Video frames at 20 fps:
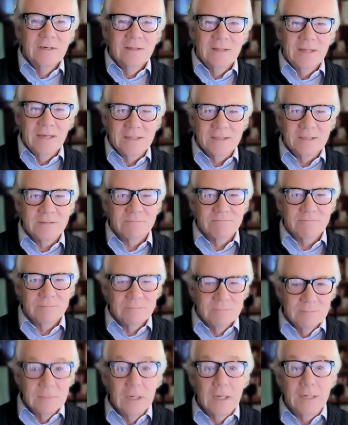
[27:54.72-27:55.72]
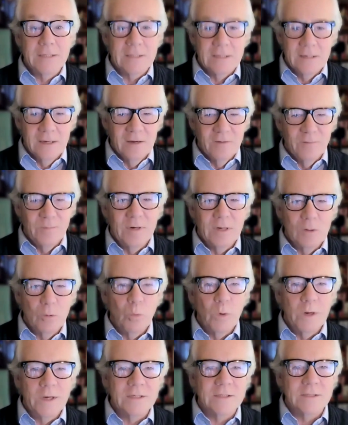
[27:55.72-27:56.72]
that's nice to have, but
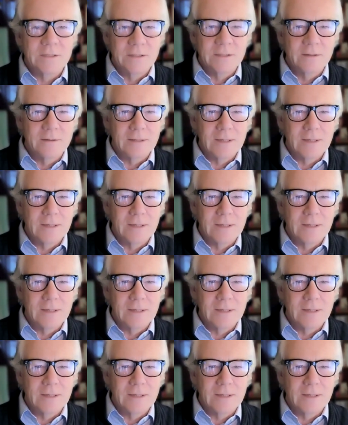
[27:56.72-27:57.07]
I'll wait until